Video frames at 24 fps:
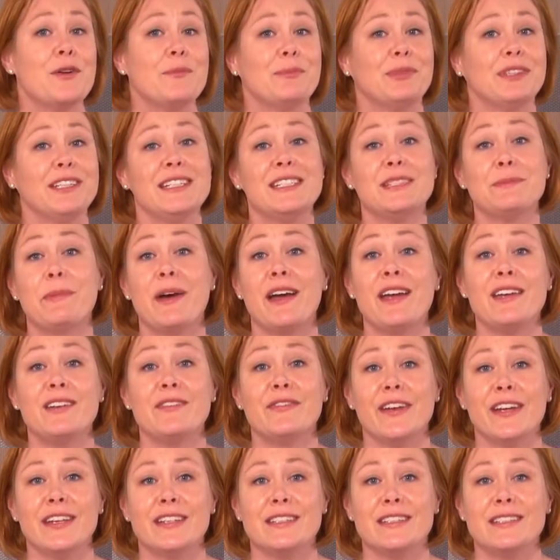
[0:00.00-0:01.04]
Please buy
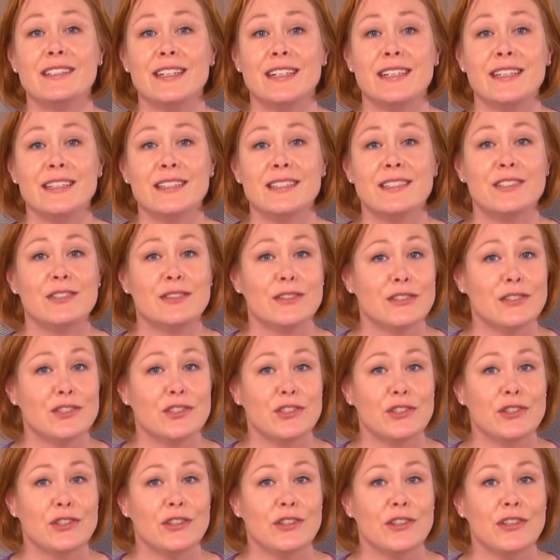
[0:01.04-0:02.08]
advance tickets to
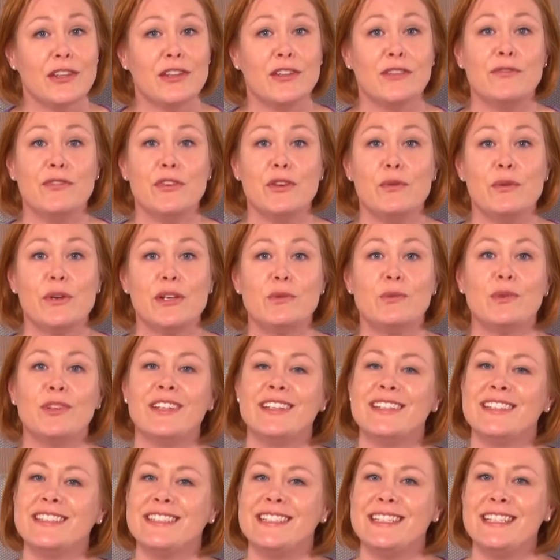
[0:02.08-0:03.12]
ensure that the viewing will
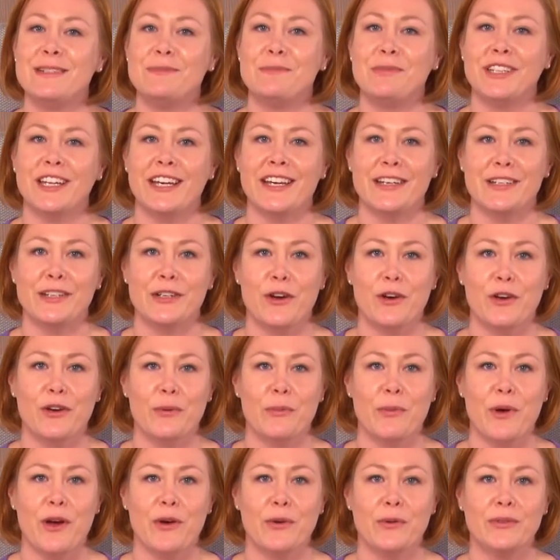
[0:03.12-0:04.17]
indeed play in
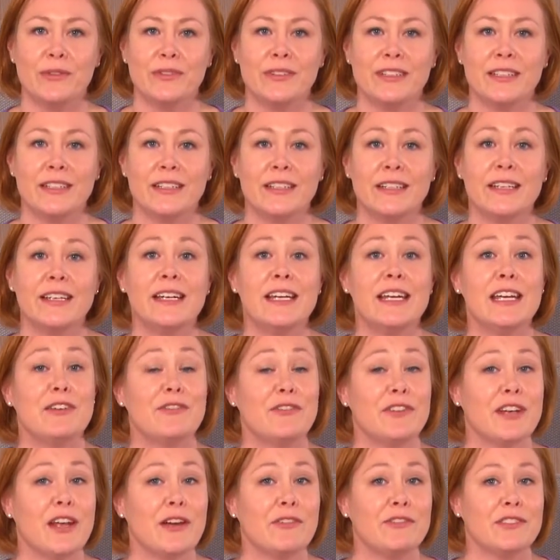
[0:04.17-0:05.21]
Kokomo. If
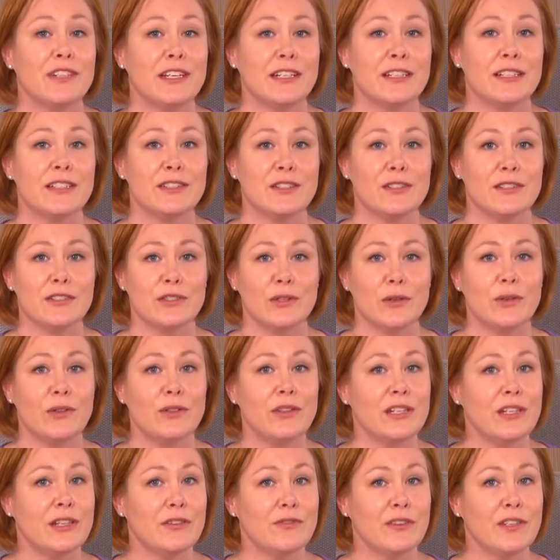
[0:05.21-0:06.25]
enough tickets are sold,
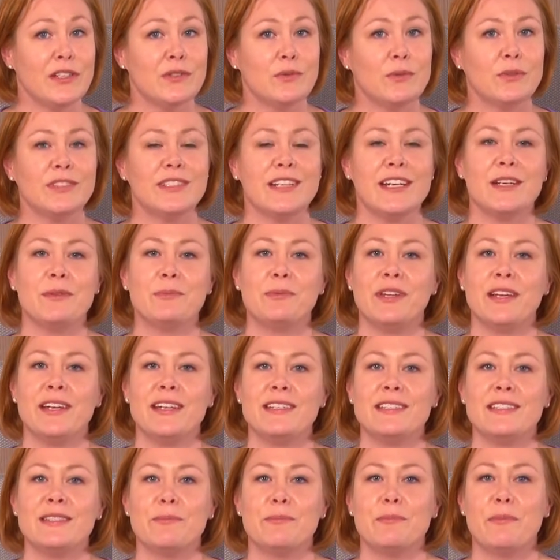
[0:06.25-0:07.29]
the event will take
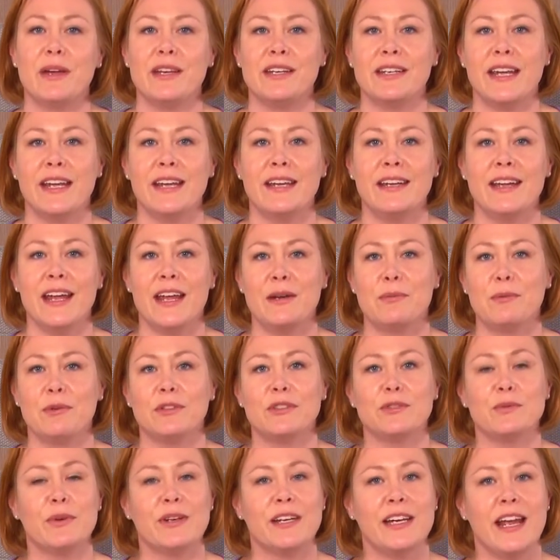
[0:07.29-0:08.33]
place Monday, April
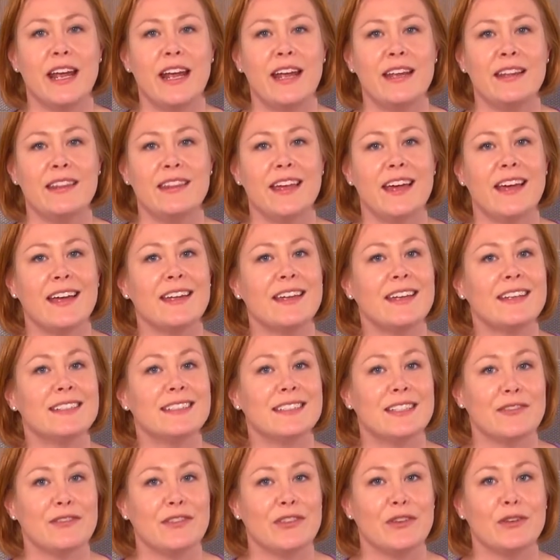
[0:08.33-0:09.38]
28th at
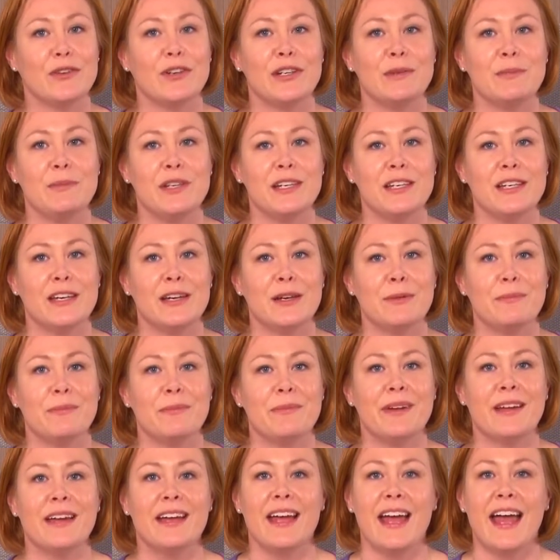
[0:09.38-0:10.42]
7.30 p.m.
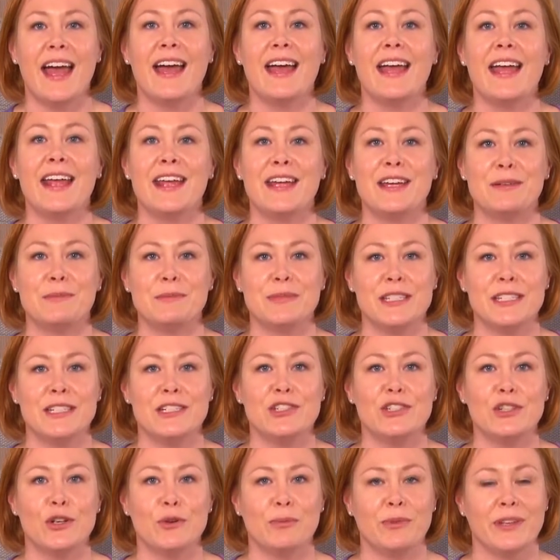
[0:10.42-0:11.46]
at AMC
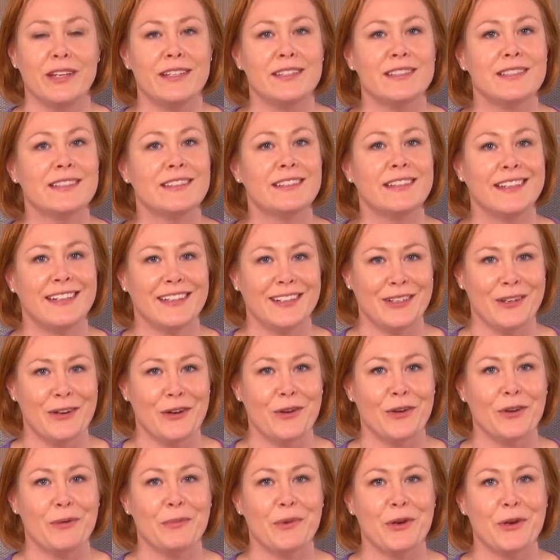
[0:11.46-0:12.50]
Showplace in
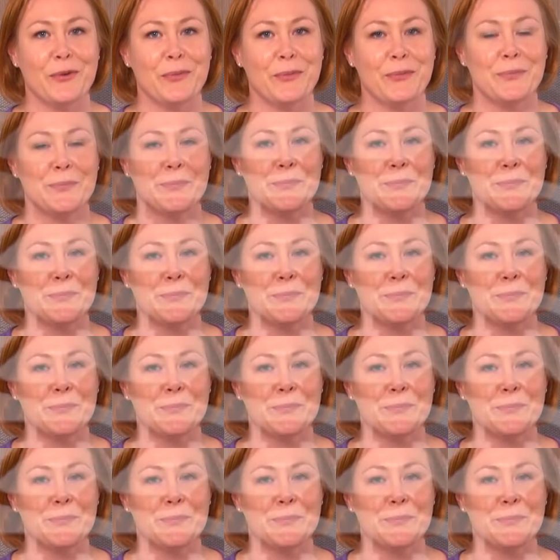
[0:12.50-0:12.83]
Kokomo.